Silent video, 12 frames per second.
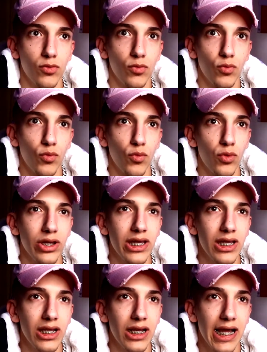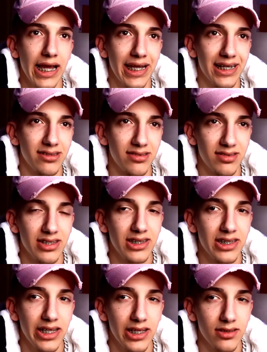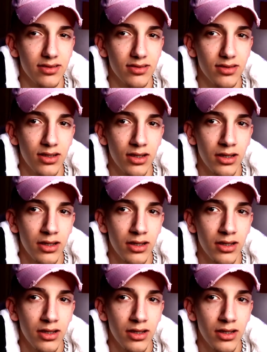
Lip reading: we like see things